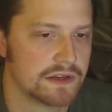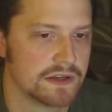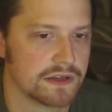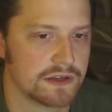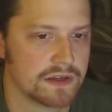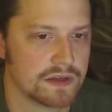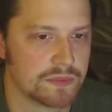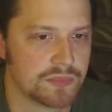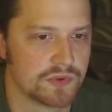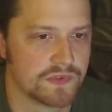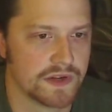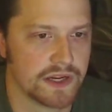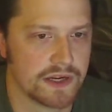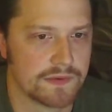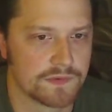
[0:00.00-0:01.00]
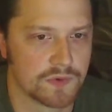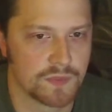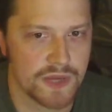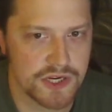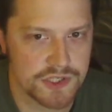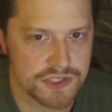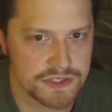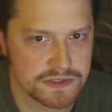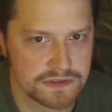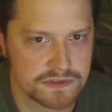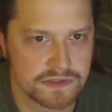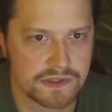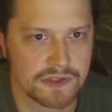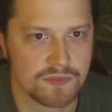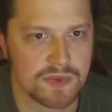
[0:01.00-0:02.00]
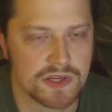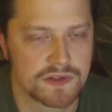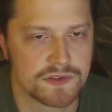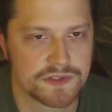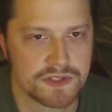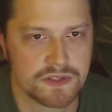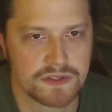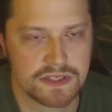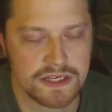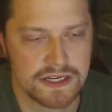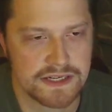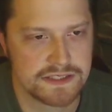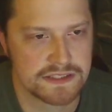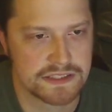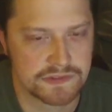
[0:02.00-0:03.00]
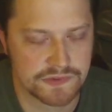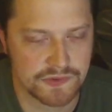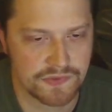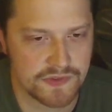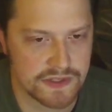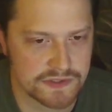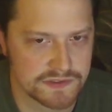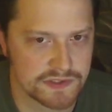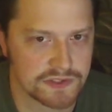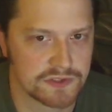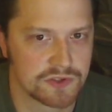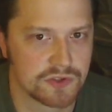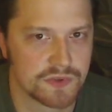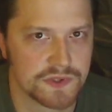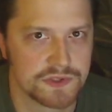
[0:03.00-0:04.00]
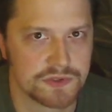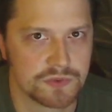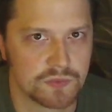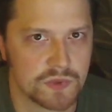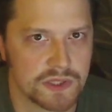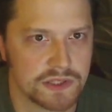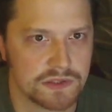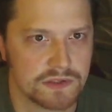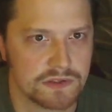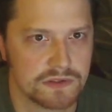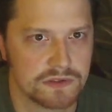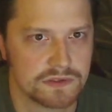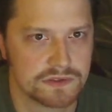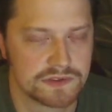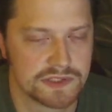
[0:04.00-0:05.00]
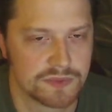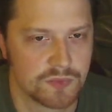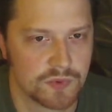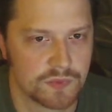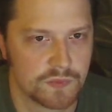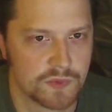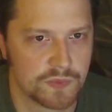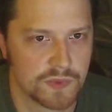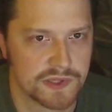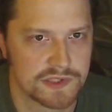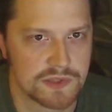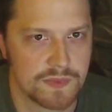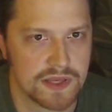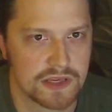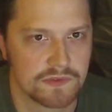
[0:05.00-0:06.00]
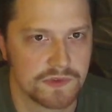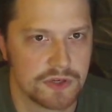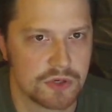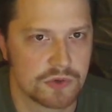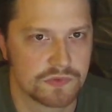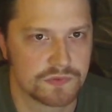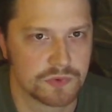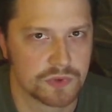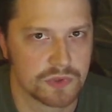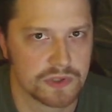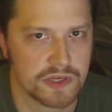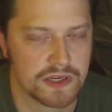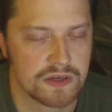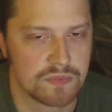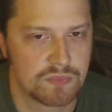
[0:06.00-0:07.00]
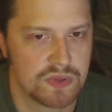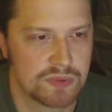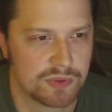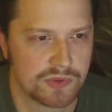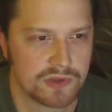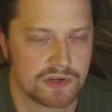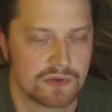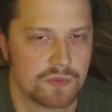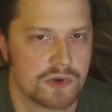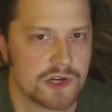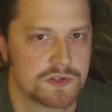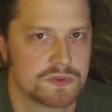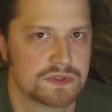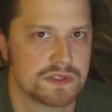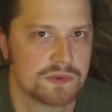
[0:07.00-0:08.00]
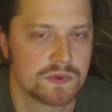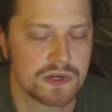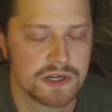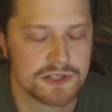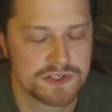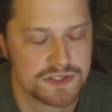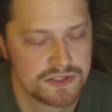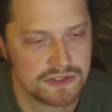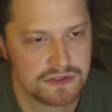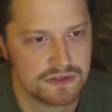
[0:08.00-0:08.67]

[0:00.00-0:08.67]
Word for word: uh, provide information. I mean, there's all kinds of different things that can go into what someone would want to make a video for, and people are going to watch what they watch.